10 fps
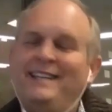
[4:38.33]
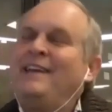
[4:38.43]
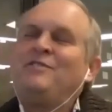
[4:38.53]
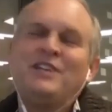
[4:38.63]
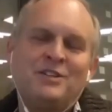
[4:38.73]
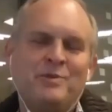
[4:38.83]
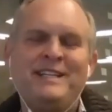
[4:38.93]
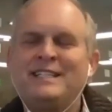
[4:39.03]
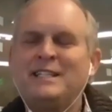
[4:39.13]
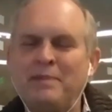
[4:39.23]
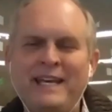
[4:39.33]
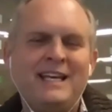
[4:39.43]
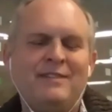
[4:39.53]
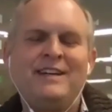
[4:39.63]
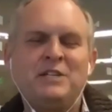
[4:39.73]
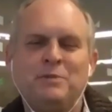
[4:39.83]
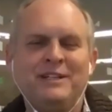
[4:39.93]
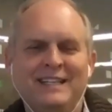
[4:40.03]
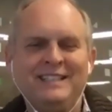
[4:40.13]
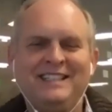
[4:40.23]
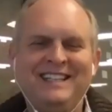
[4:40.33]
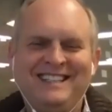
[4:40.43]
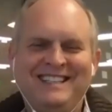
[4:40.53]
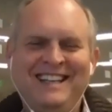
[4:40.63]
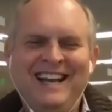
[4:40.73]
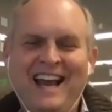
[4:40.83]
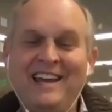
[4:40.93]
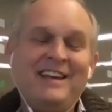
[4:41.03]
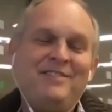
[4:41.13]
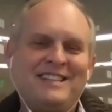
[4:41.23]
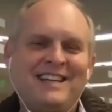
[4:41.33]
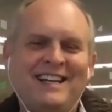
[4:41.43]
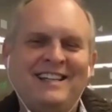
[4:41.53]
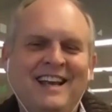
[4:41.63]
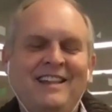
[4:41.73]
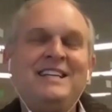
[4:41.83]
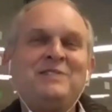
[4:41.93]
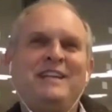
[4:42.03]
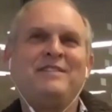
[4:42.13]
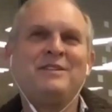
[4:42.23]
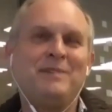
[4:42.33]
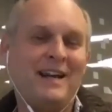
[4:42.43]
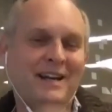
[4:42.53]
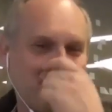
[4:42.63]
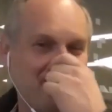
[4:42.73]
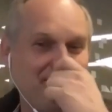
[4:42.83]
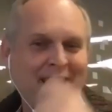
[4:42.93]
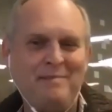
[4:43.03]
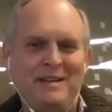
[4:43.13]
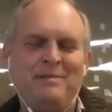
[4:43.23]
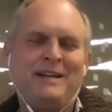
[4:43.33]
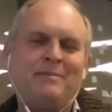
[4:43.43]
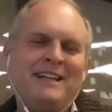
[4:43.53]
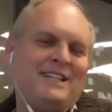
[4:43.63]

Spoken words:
They've just reached the peak of expertness and they've decided this gives them an entree maybe to become an elite.